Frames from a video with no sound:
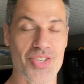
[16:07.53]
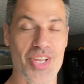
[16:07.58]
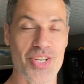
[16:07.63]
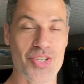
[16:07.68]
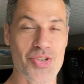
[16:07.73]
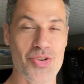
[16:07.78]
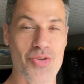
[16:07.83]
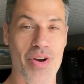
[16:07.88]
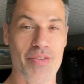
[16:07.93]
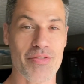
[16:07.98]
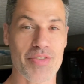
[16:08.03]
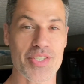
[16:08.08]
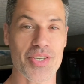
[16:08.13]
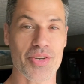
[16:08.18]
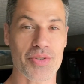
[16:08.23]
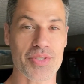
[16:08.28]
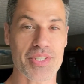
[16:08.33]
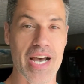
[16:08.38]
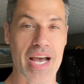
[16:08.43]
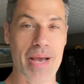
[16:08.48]
that you know every
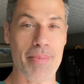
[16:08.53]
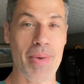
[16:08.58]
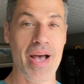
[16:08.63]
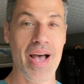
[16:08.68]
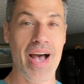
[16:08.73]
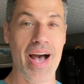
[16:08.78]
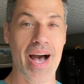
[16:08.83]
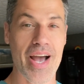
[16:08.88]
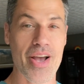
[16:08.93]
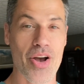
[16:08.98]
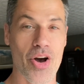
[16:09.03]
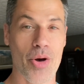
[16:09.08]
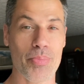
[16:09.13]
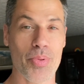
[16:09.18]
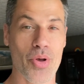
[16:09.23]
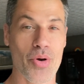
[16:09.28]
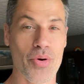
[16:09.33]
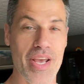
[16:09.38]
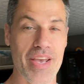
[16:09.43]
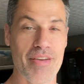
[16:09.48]
single time I
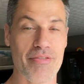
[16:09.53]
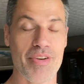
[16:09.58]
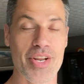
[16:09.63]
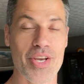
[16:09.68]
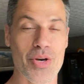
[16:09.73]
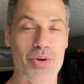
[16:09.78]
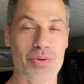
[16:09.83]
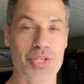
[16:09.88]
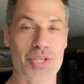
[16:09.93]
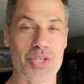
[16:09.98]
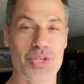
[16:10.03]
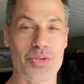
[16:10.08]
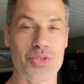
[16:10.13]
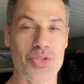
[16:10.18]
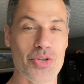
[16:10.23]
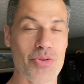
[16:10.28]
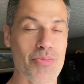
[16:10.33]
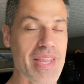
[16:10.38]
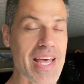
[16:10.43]
upload a video to YouTube.